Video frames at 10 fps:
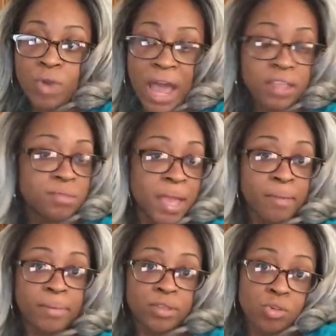got his
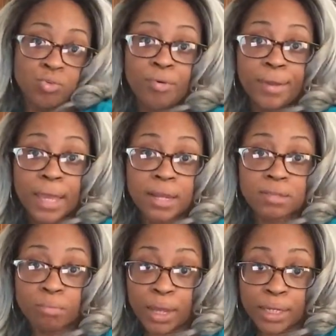baby, so you're going to get
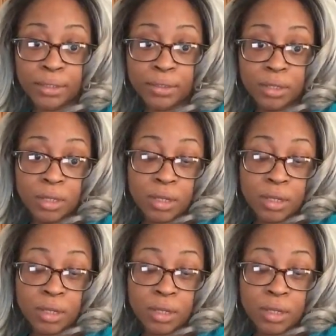his money.